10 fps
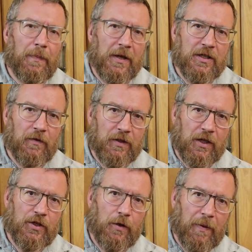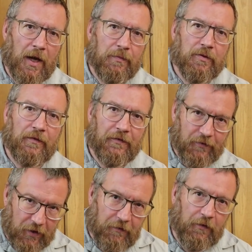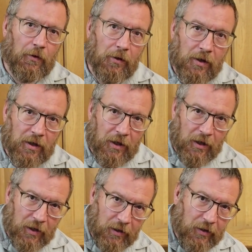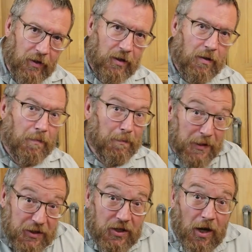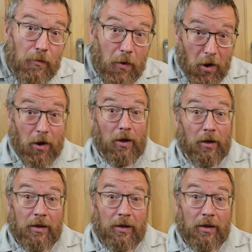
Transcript: piece of tissue paper in free fall. All right? But so what?